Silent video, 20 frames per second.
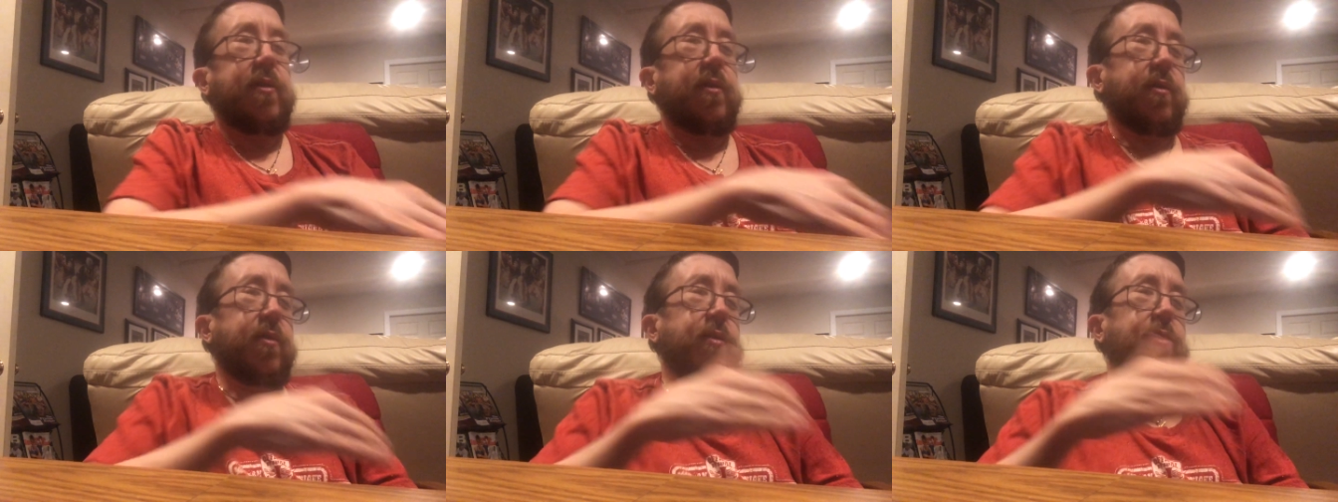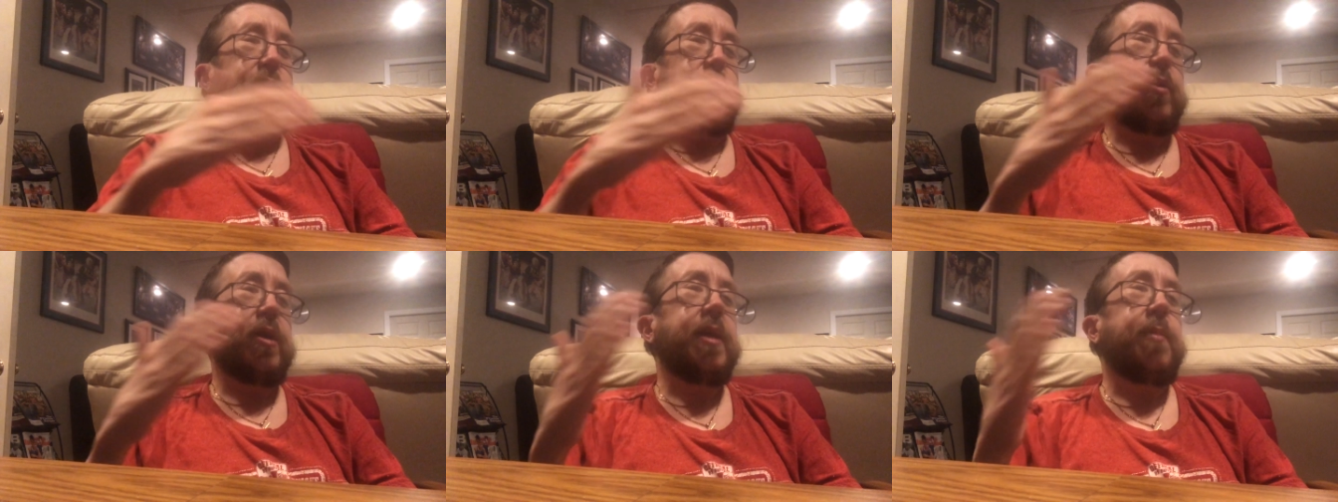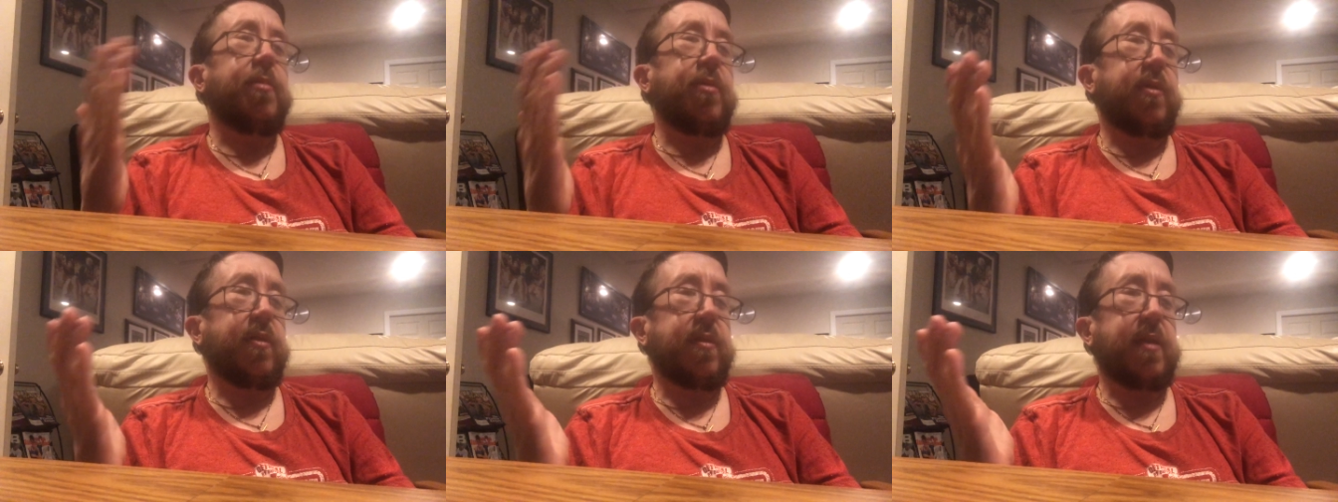
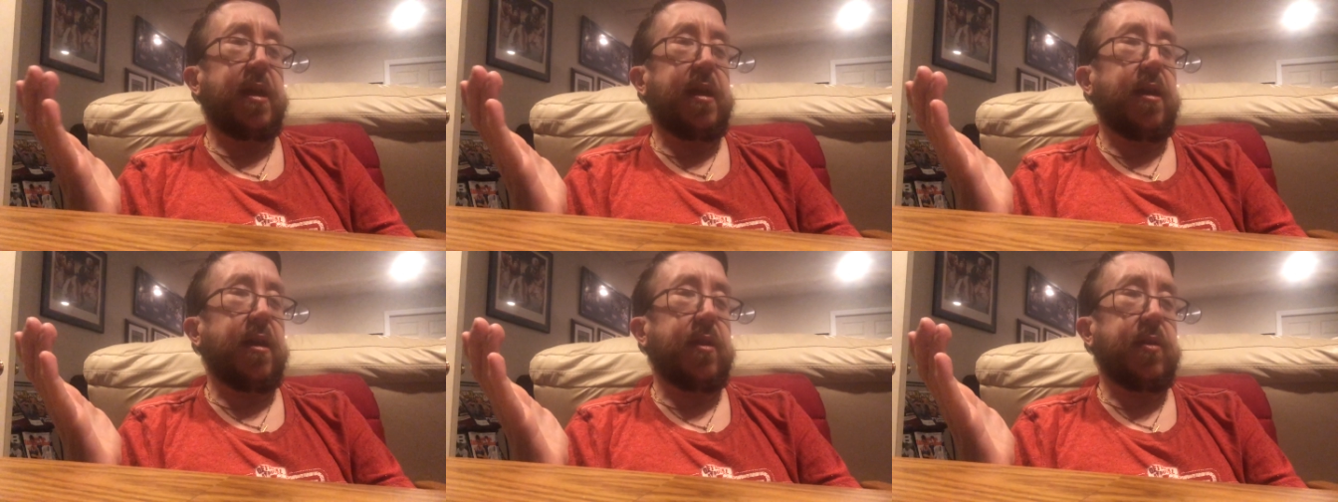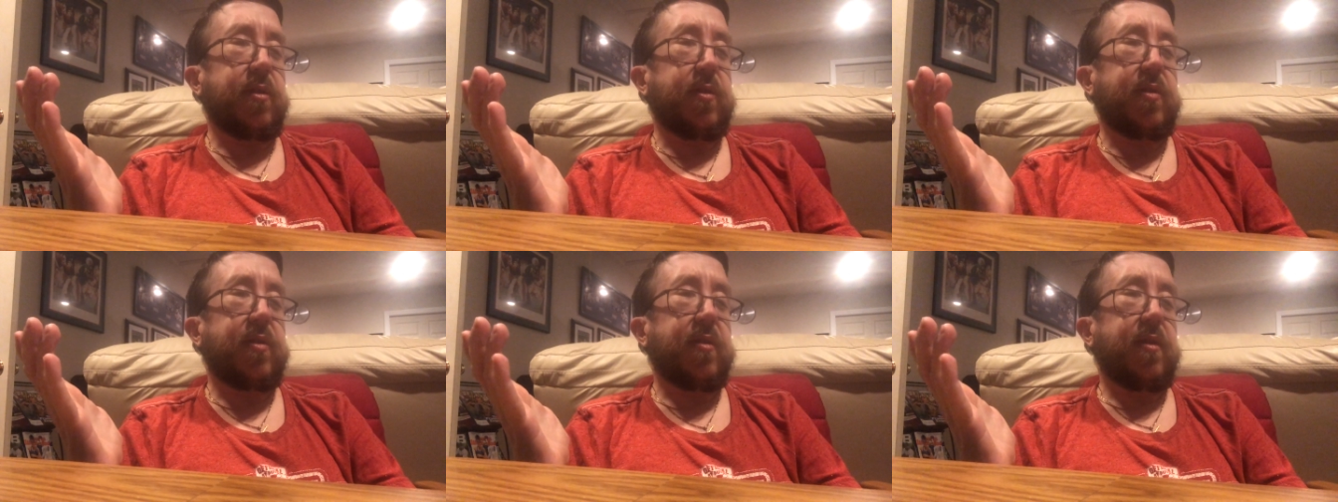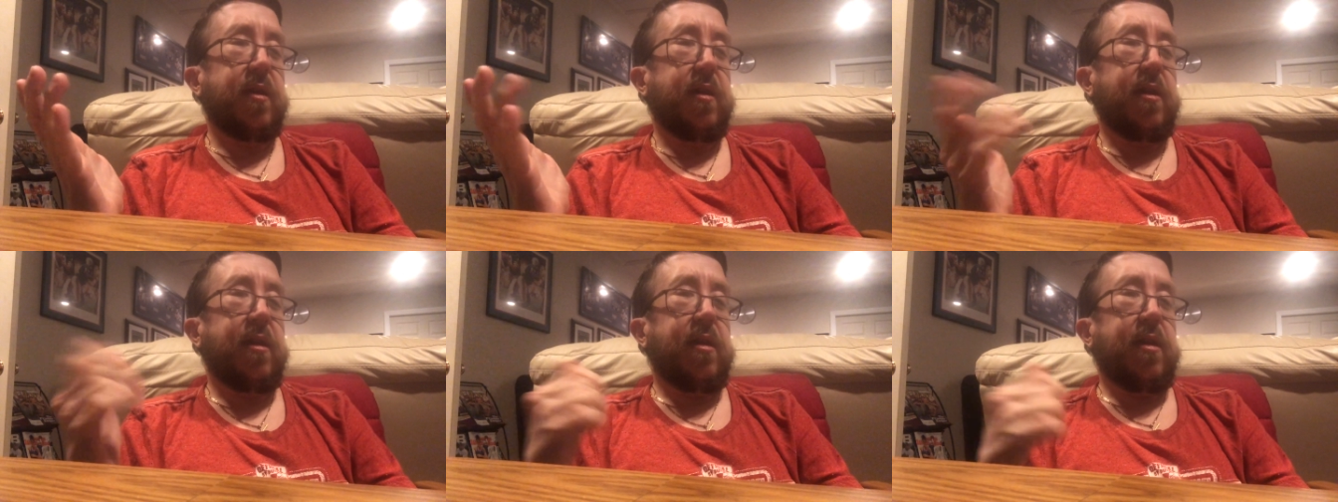extreme stance.
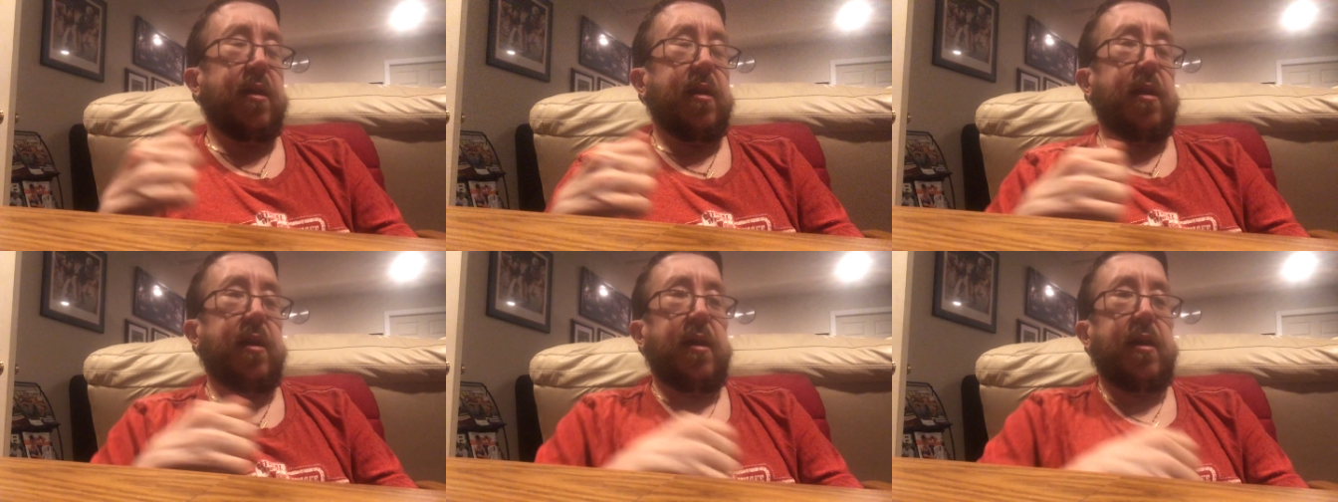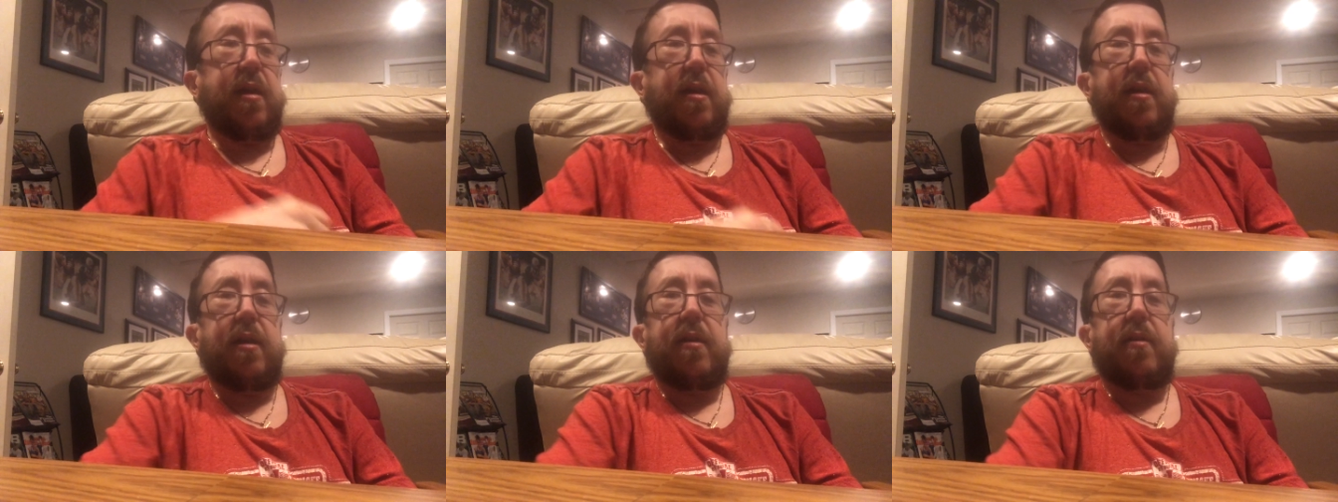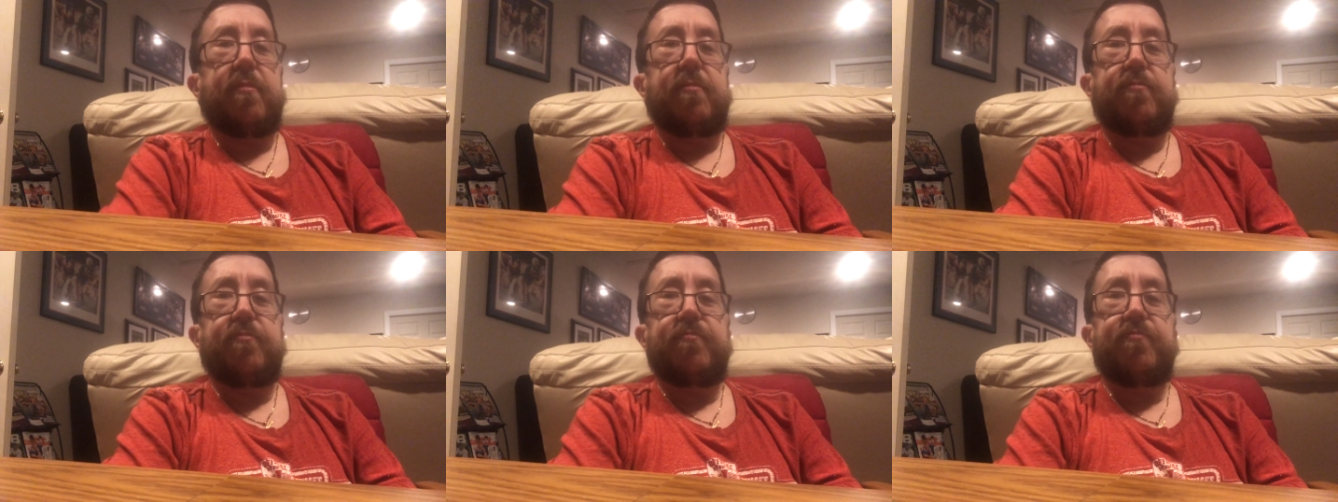
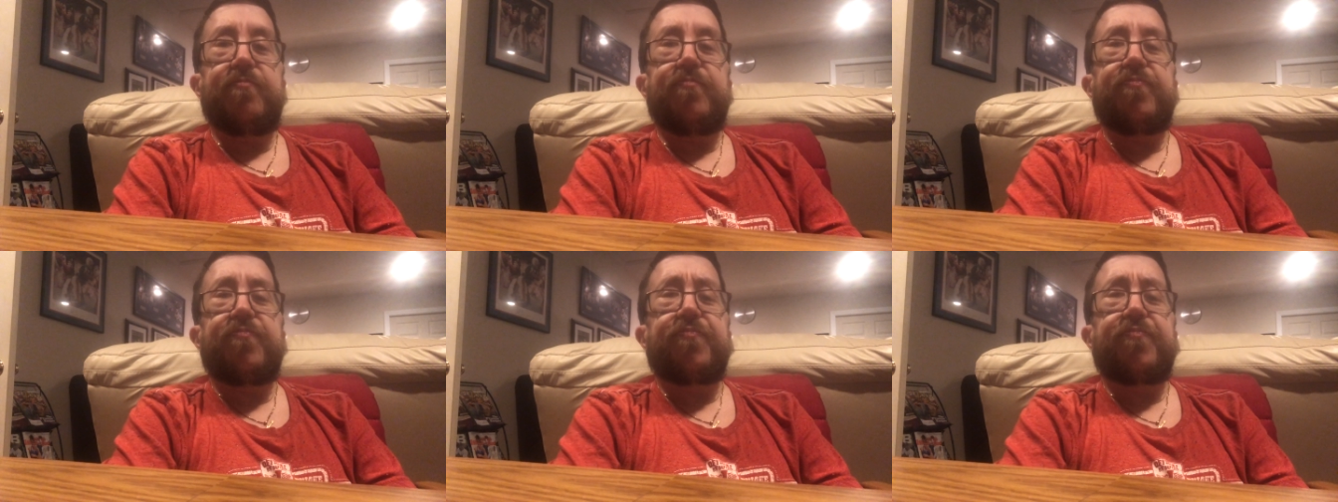Um,